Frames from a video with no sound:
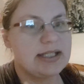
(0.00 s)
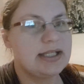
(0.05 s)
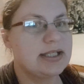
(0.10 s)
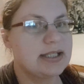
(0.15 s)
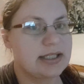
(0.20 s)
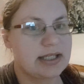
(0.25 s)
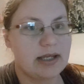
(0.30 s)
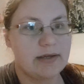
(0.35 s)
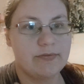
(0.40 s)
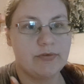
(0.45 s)
his
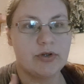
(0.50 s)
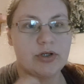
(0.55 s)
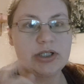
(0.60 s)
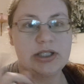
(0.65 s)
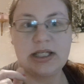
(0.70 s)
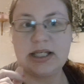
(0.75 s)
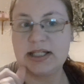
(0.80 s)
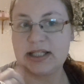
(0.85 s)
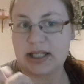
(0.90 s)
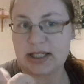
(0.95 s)

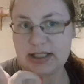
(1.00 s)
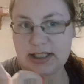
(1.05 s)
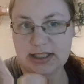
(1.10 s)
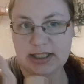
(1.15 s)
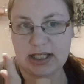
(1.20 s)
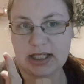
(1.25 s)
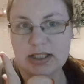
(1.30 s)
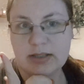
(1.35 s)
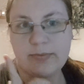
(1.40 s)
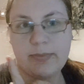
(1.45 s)
steroid, his
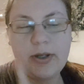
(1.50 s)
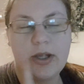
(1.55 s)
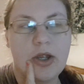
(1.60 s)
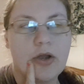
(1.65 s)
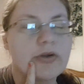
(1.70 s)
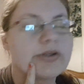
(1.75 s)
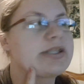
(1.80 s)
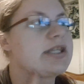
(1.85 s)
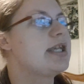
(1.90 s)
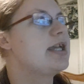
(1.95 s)

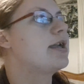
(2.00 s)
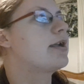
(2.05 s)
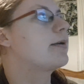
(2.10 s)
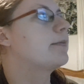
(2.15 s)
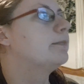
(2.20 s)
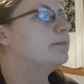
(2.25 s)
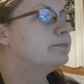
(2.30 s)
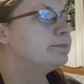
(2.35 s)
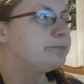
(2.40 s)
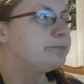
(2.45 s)
antibiotic.